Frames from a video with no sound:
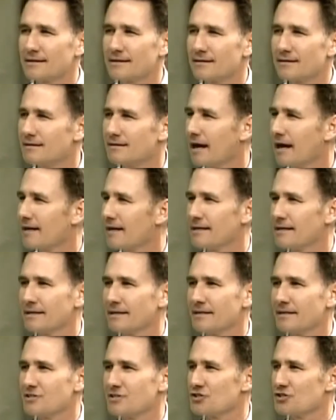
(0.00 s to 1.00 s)
got into
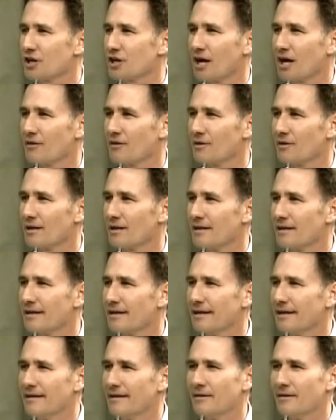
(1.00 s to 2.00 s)
this genre.
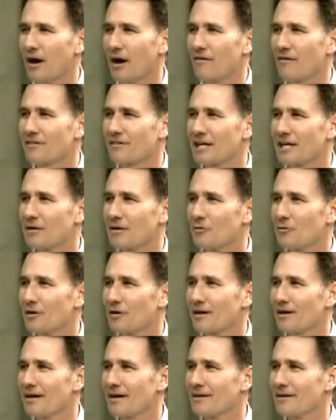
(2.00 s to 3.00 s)
And off camera, we were
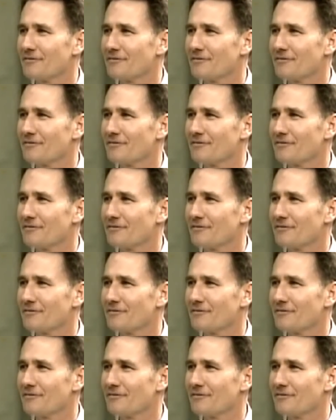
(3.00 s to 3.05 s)
kind of